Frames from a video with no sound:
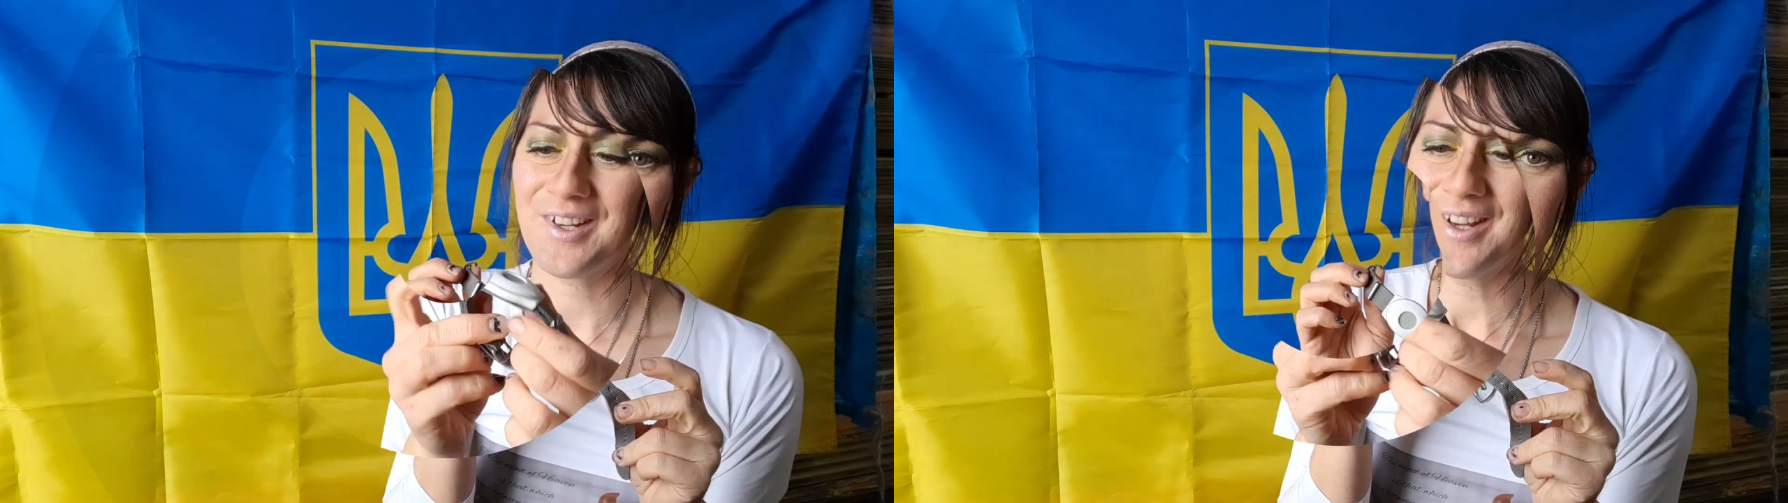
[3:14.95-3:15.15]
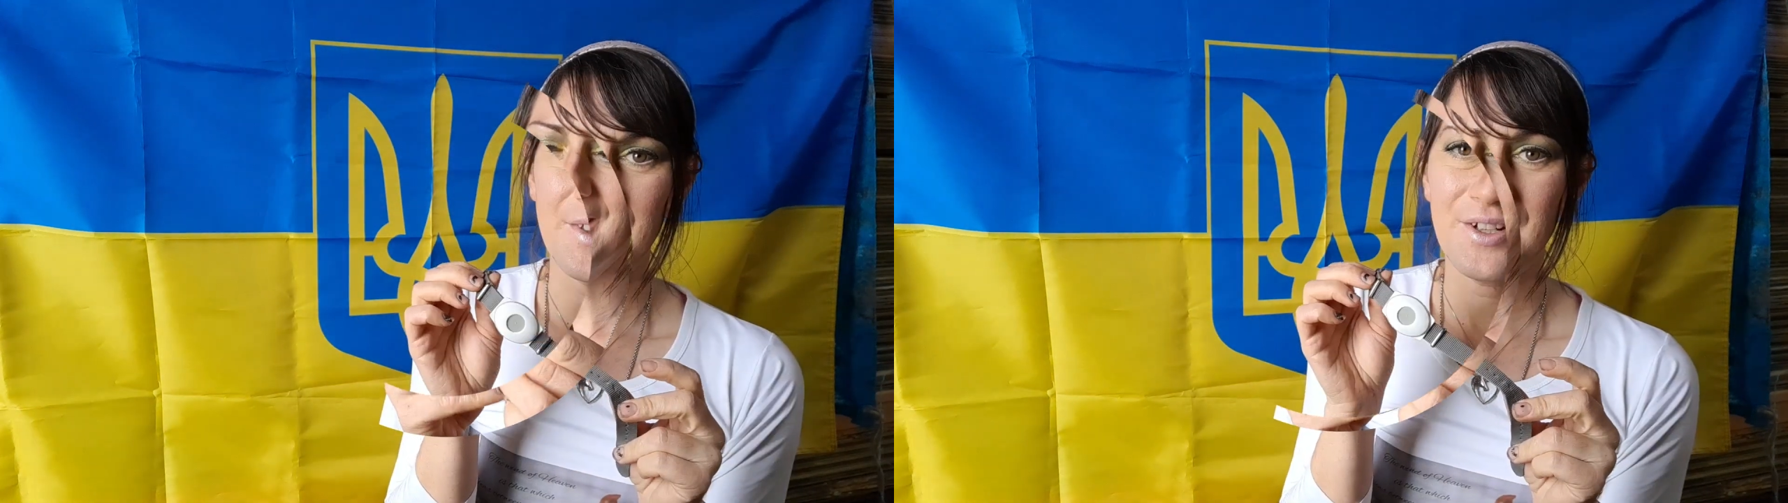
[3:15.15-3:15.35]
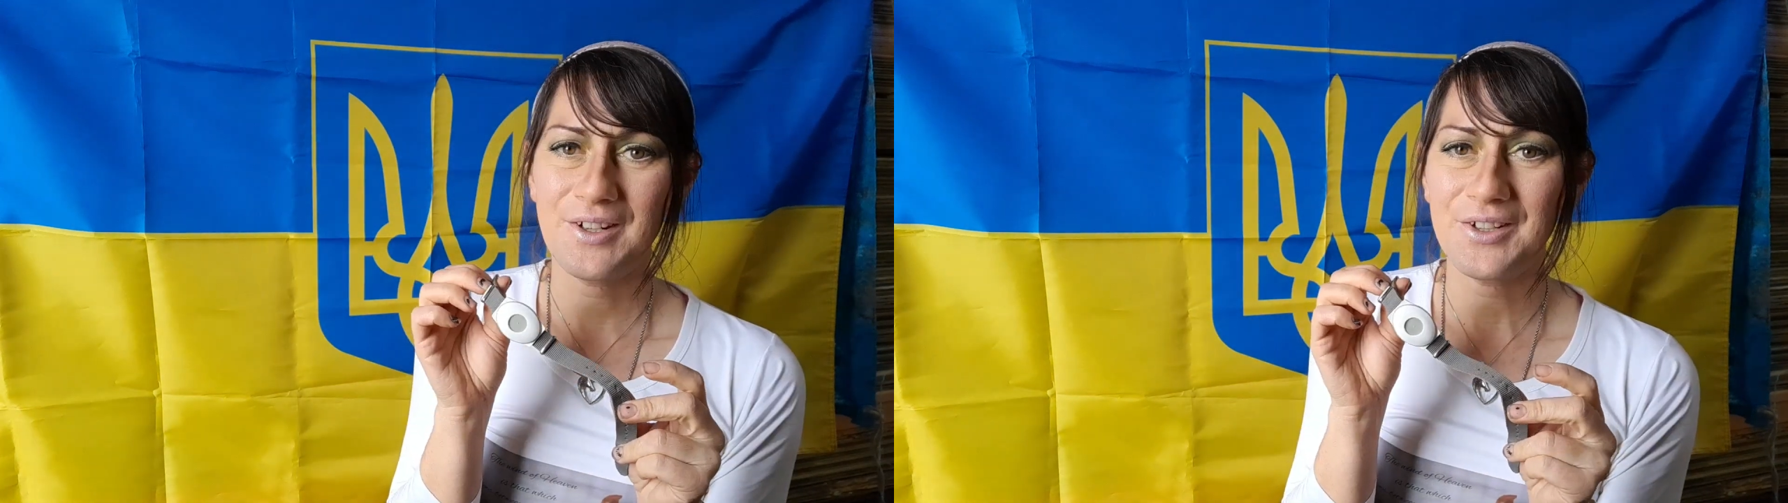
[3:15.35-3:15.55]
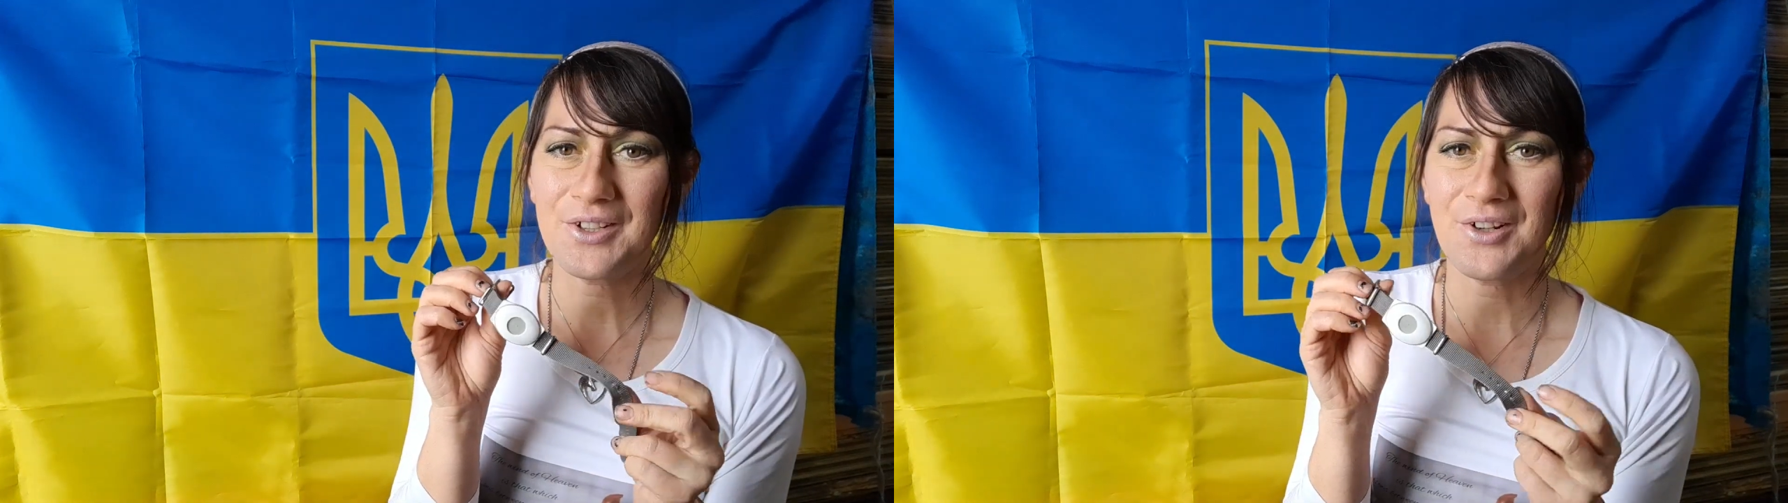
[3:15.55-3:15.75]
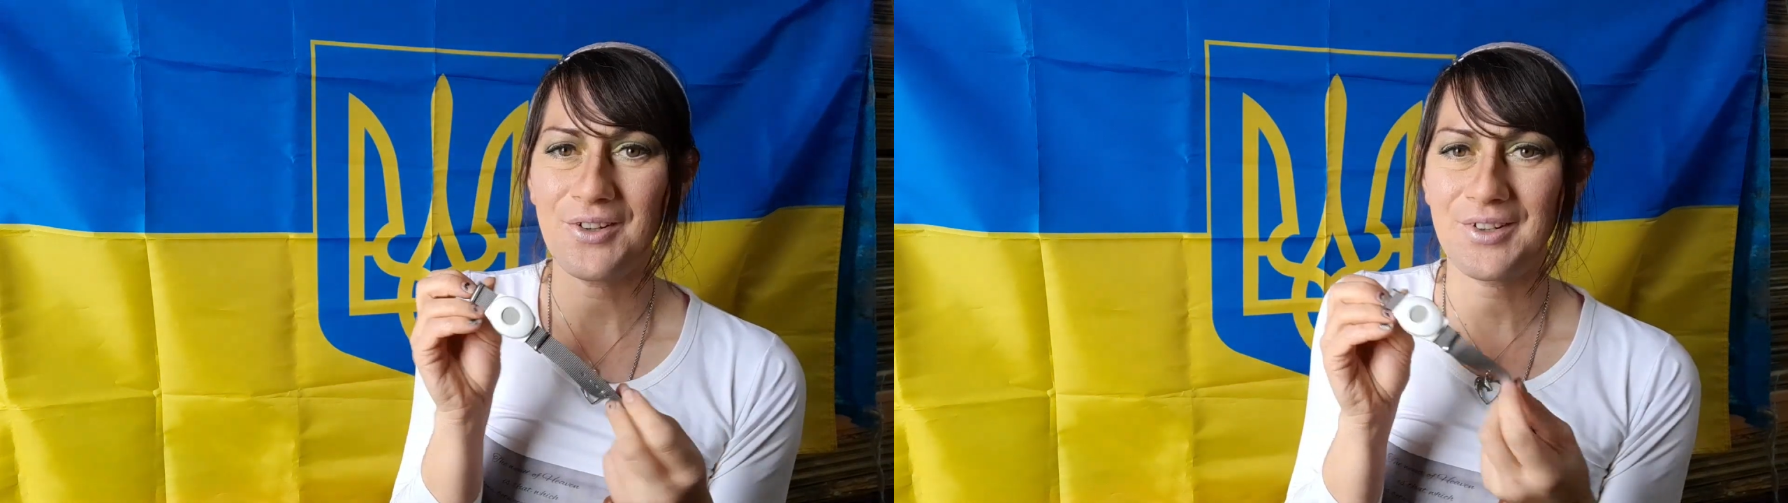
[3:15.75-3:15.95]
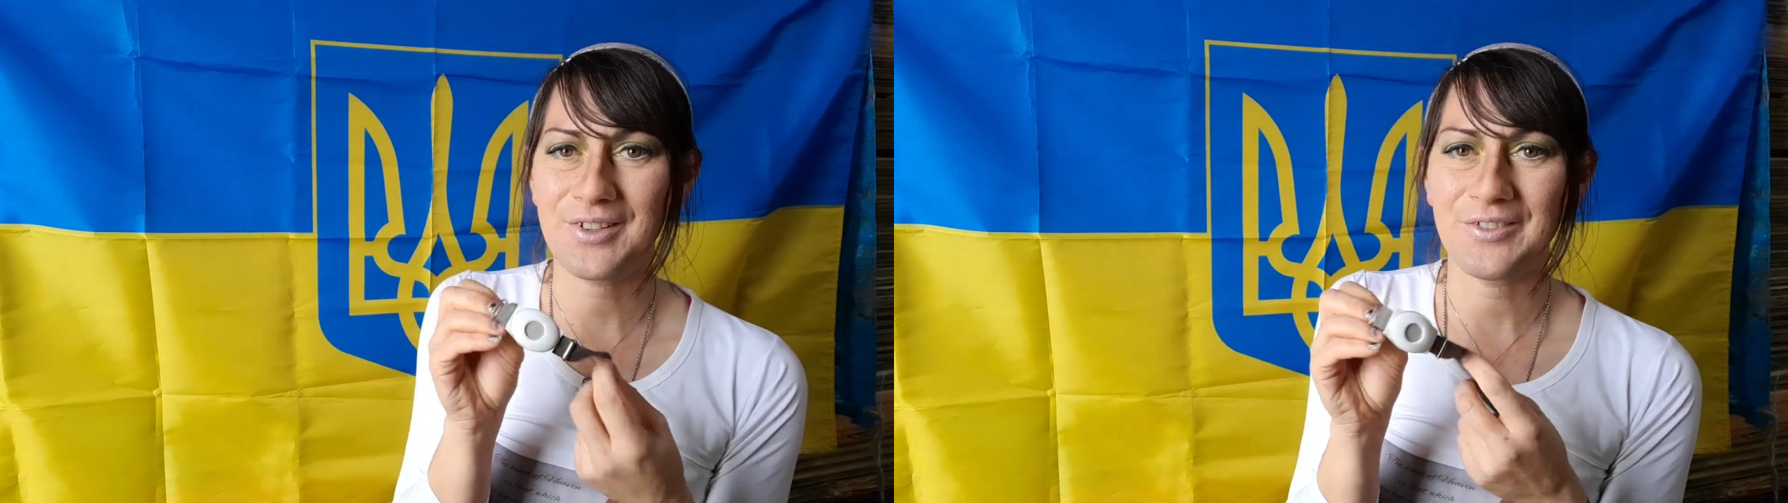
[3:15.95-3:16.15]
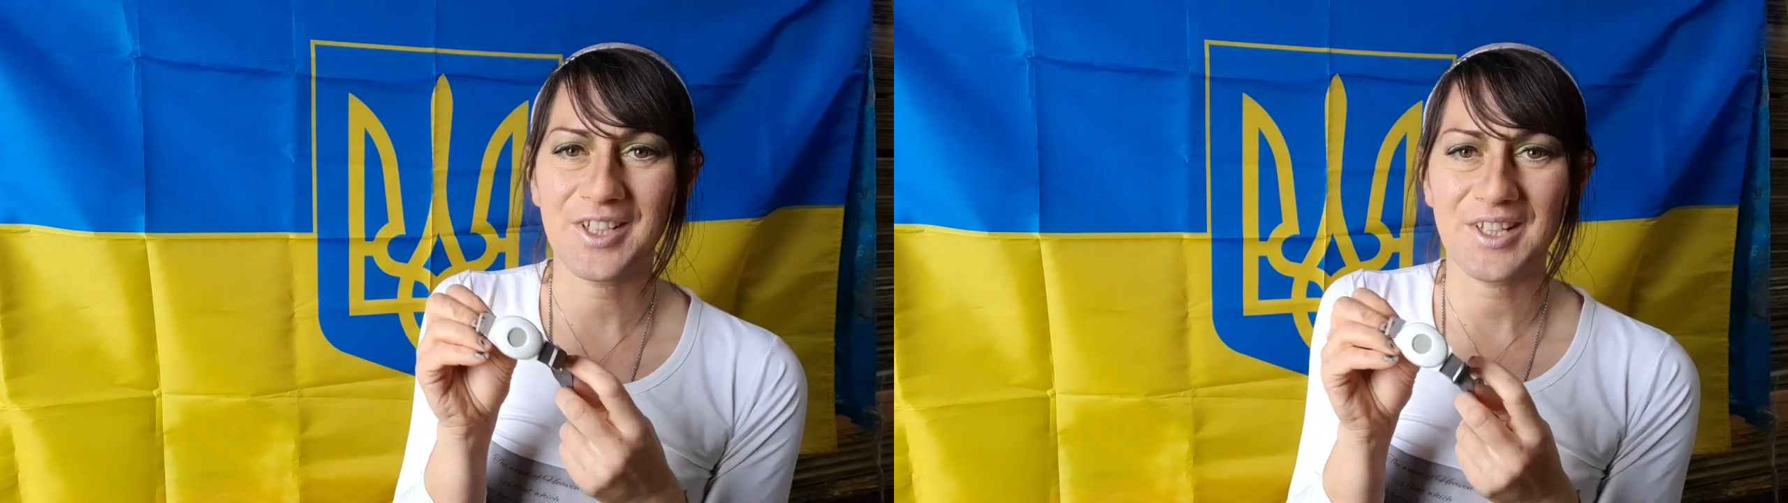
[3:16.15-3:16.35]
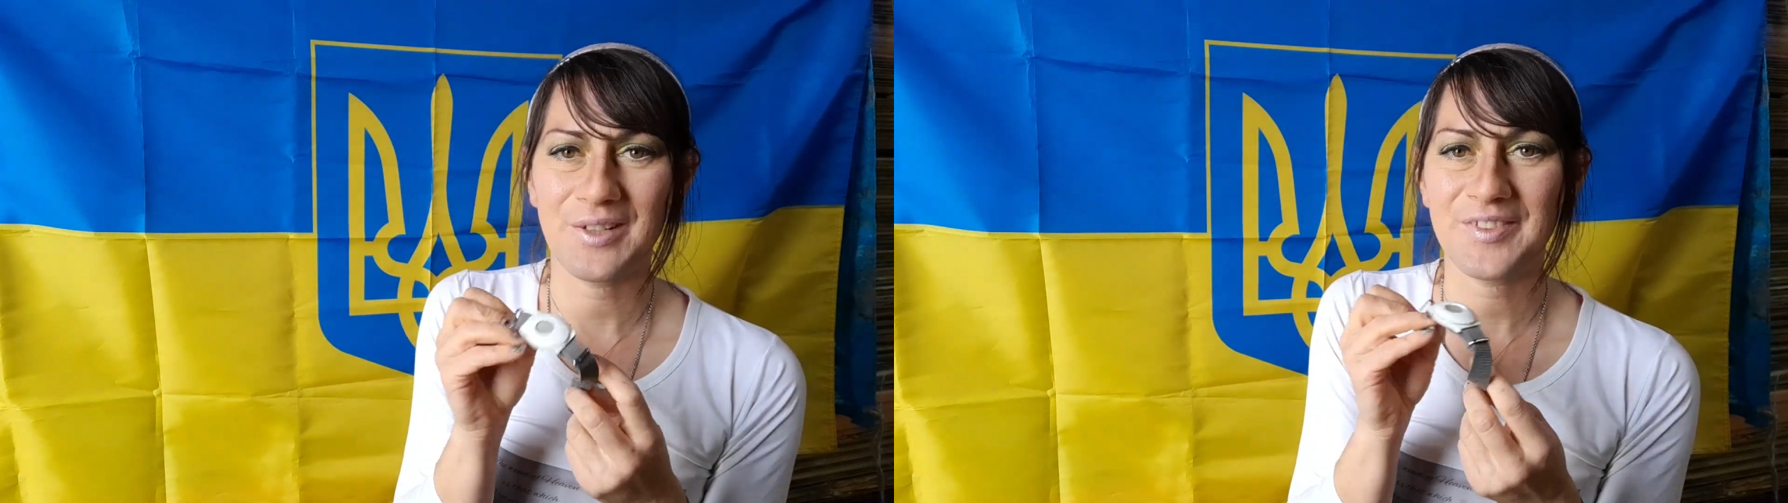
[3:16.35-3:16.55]
Now the only con I
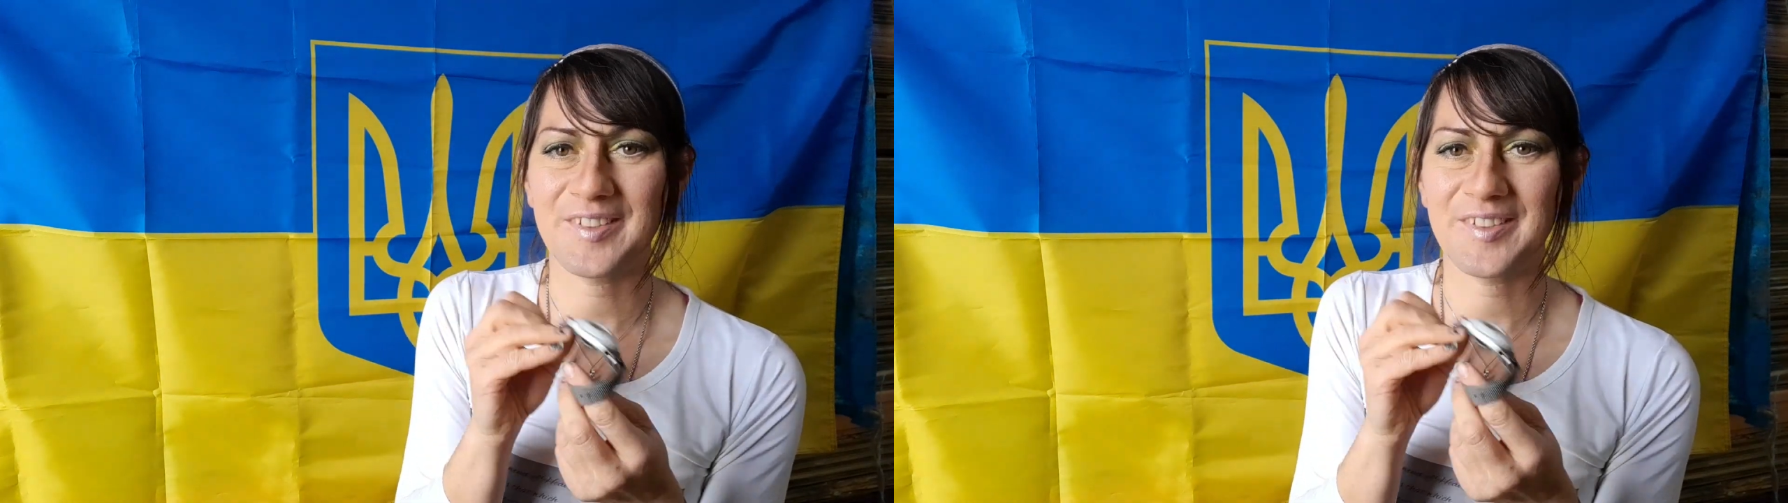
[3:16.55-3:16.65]
really have